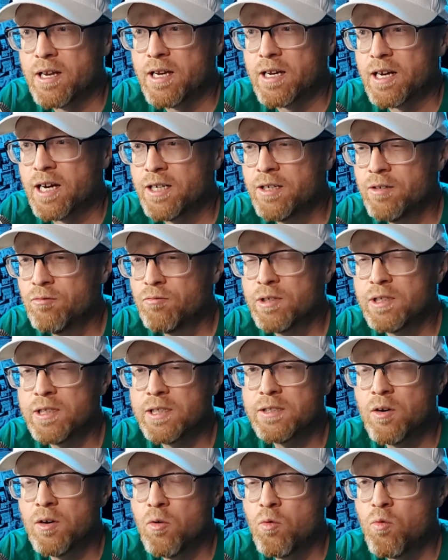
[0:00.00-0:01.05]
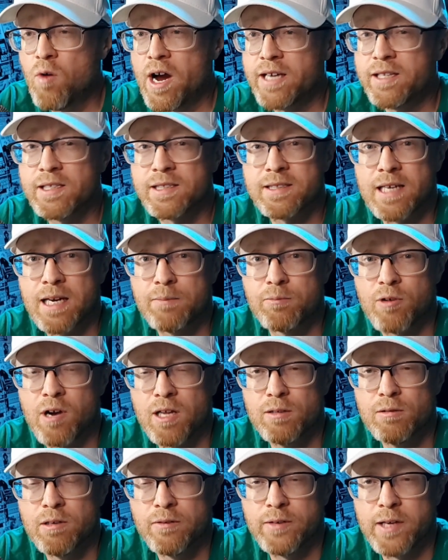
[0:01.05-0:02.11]
I don't really know why this guy brought
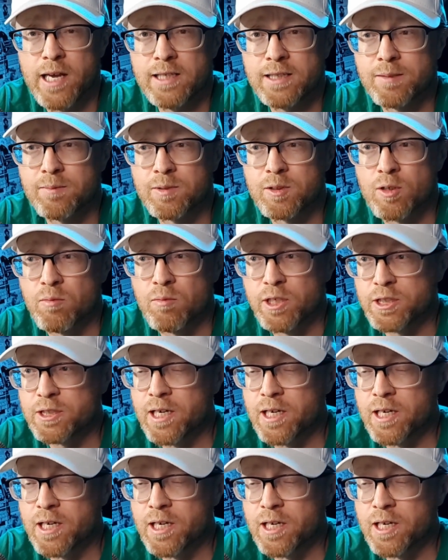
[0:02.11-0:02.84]
Lou if he hates him so much,